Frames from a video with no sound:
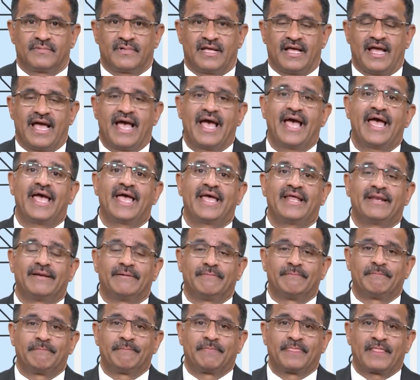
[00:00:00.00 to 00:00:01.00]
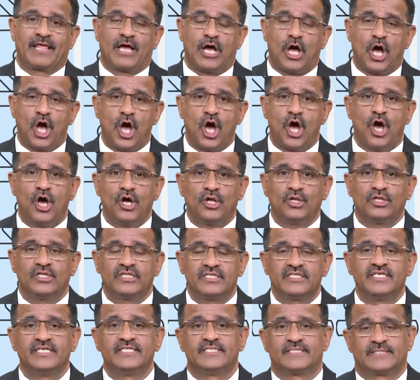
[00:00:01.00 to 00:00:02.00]
And all
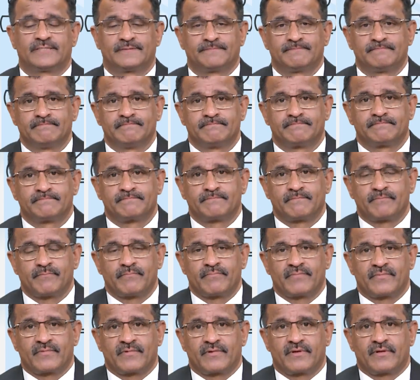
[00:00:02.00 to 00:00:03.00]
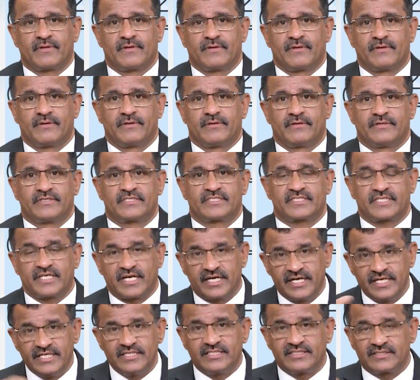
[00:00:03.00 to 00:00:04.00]
these
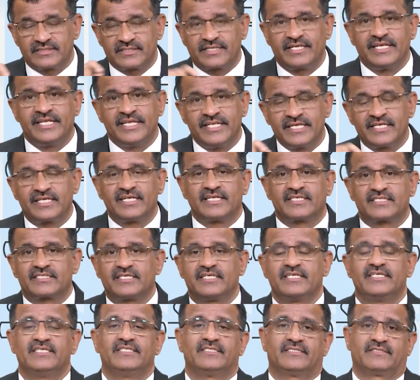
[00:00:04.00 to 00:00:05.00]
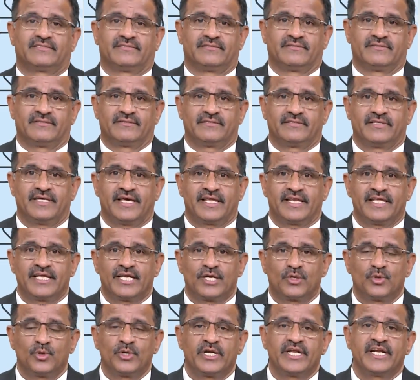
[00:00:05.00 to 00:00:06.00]
studies, clinical studies, they are
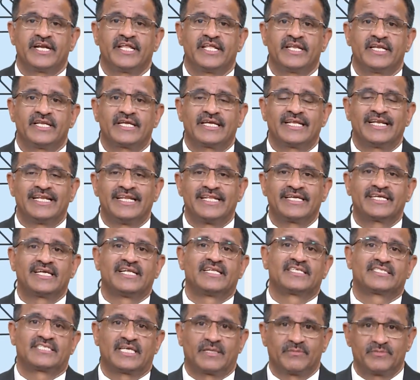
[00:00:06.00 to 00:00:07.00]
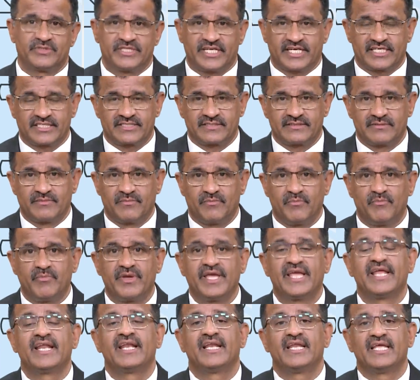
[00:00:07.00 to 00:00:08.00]
included in clinical subjects,
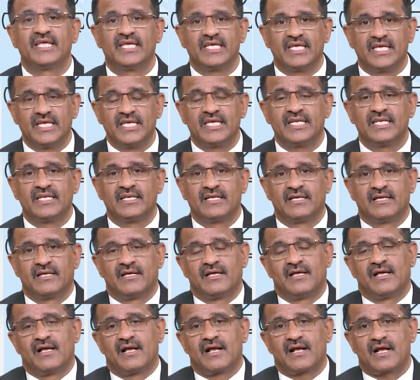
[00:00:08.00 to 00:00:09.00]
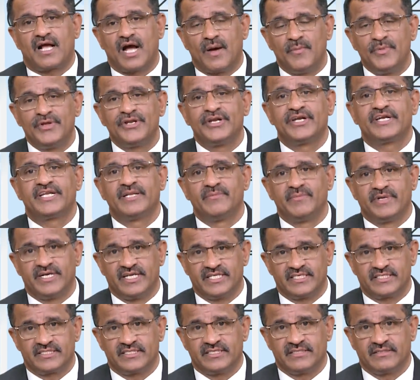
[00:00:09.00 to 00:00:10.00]
mainly in community
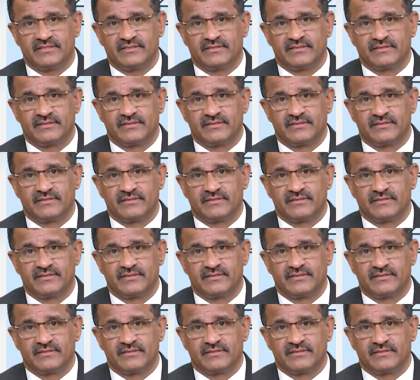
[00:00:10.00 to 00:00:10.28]
medicine.